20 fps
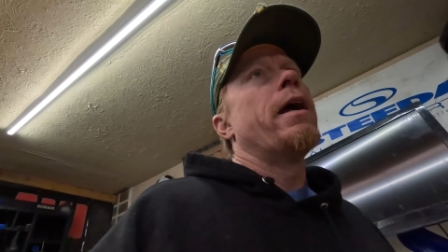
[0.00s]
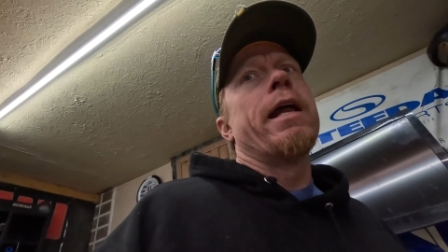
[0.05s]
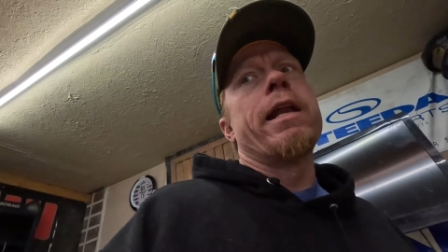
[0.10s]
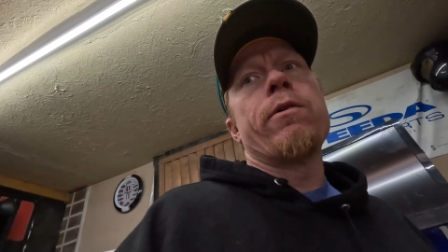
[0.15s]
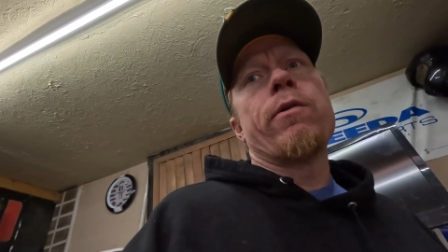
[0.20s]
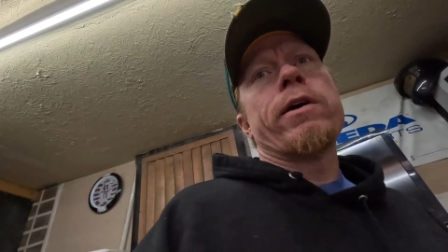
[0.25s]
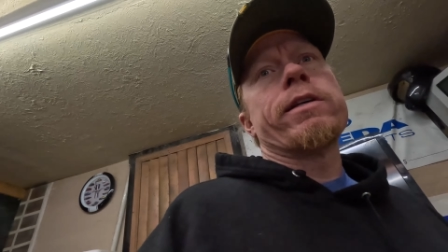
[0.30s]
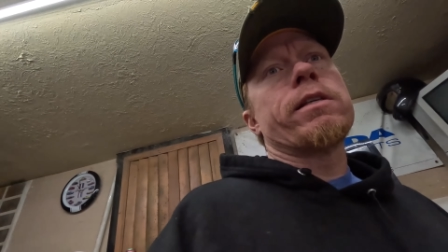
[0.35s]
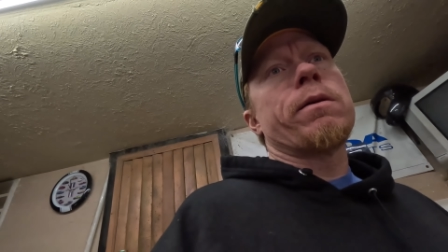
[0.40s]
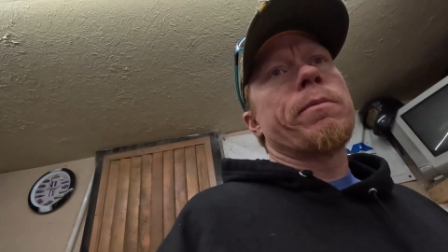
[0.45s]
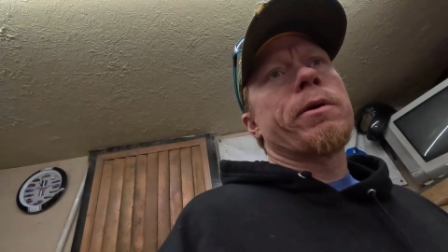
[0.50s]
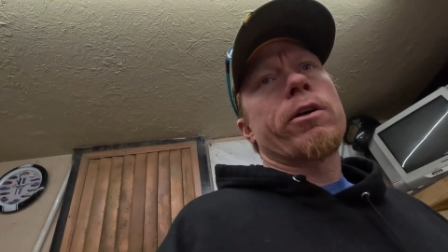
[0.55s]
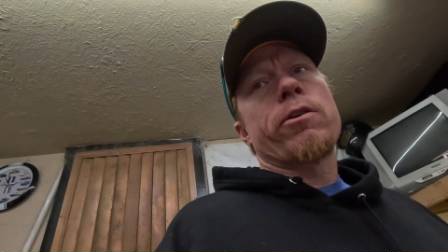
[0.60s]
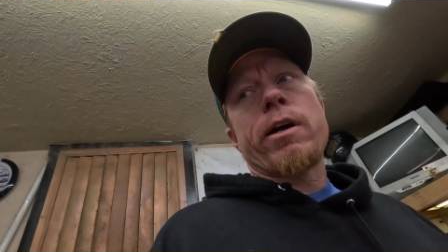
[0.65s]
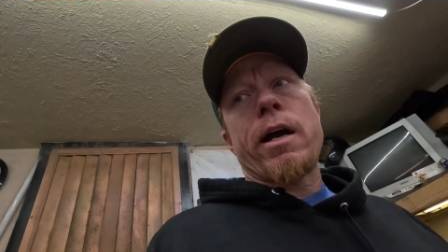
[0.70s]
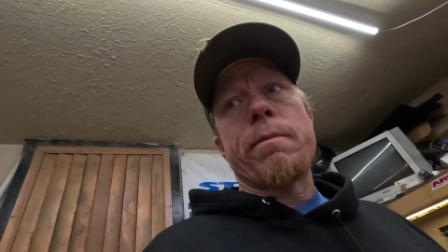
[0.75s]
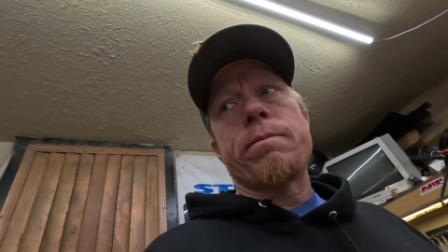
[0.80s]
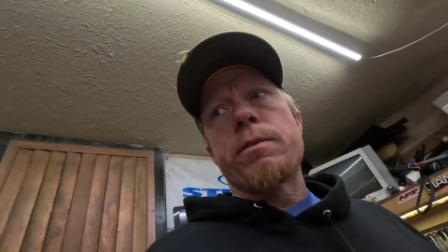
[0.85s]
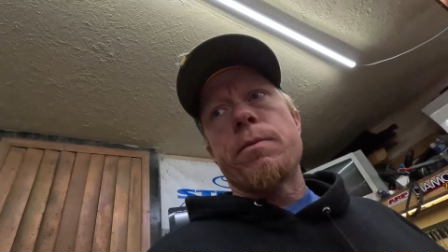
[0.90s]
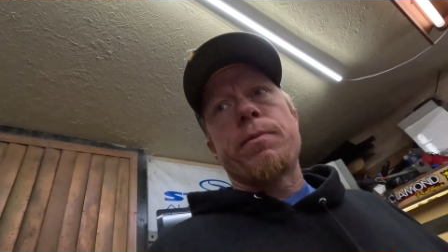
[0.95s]
Anyways, I'm going to
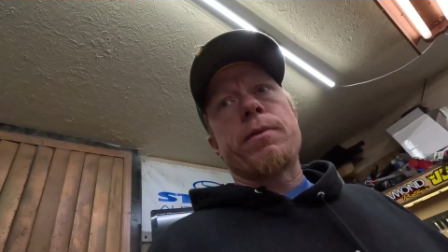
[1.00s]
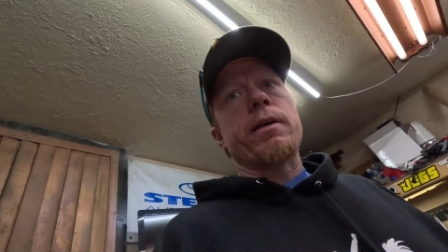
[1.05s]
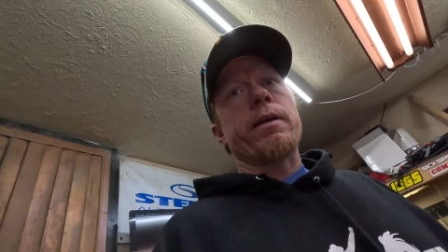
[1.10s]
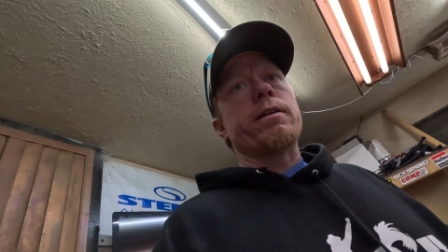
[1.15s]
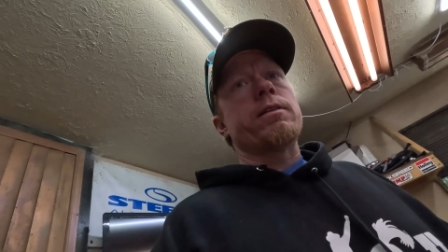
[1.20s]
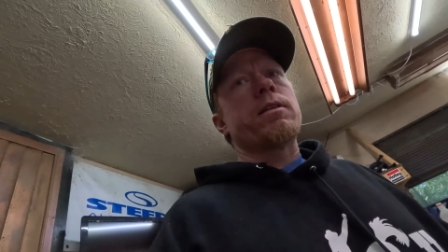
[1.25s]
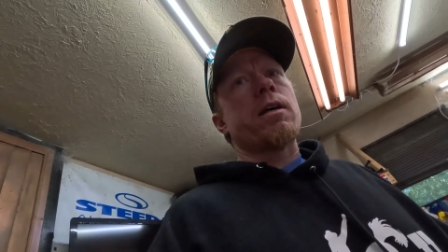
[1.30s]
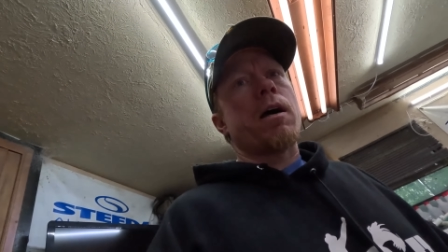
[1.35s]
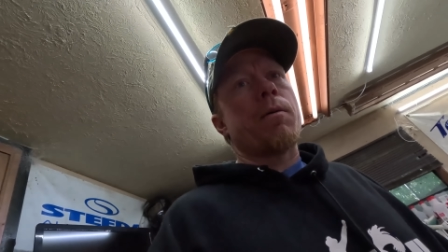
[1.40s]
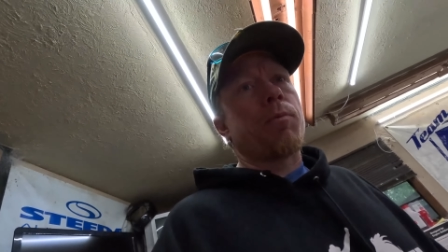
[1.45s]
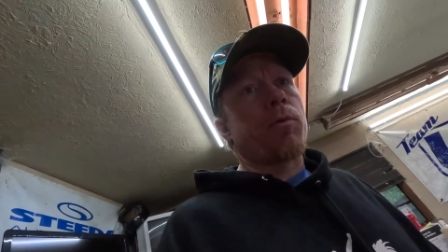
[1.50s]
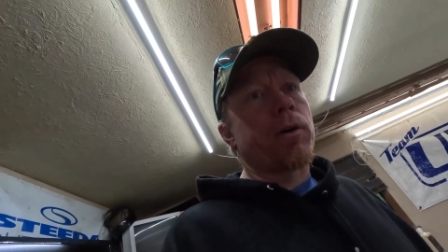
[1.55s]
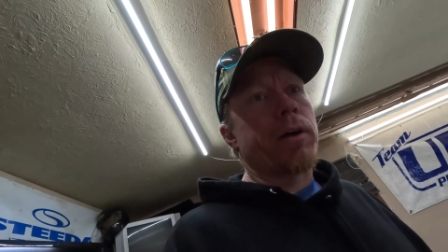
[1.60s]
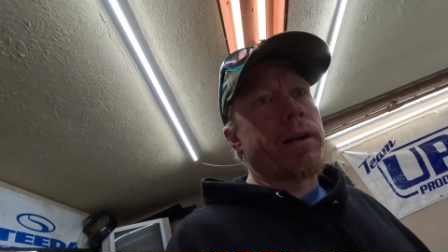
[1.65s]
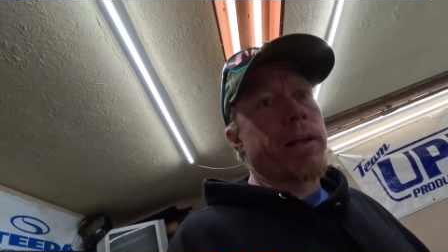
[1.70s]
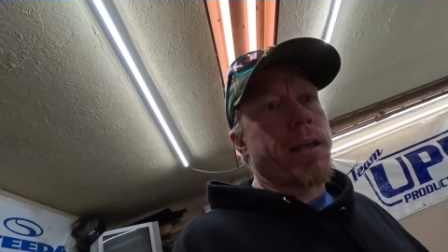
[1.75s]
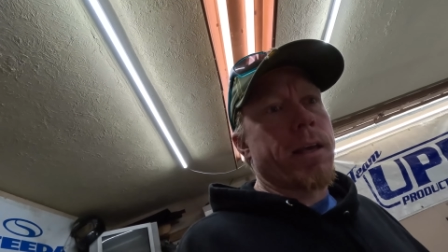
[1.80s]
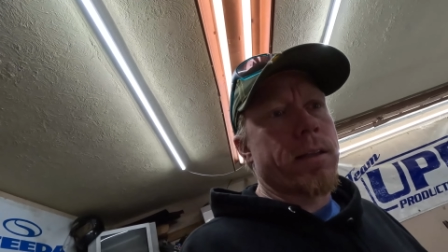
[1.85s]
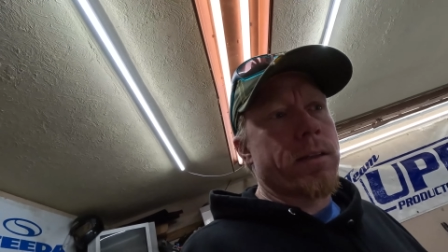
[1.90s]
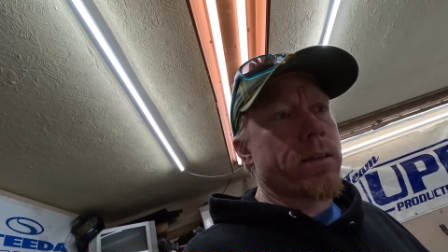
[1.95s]
grab some things up. We're
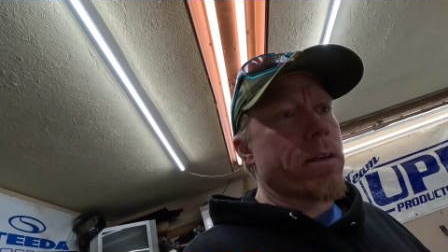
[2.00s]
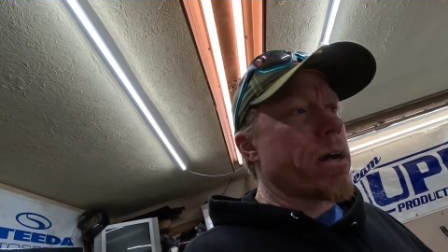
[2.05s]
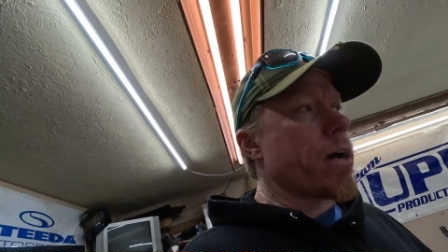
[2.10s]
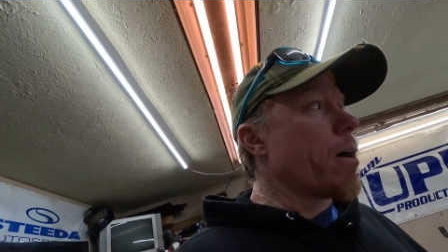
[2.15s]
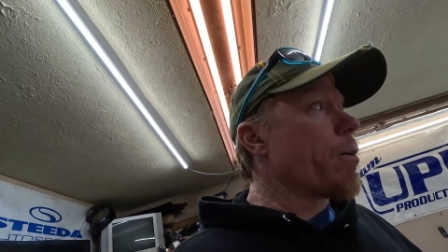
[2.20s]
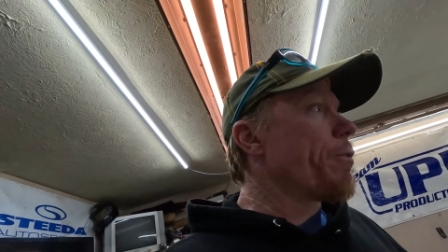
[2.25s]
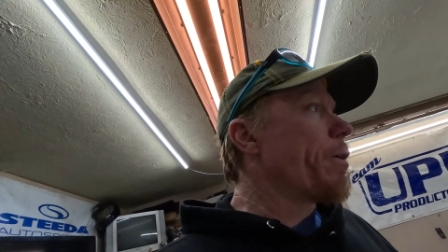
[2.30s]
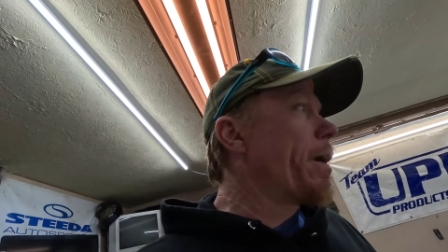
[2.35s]
going to get uh,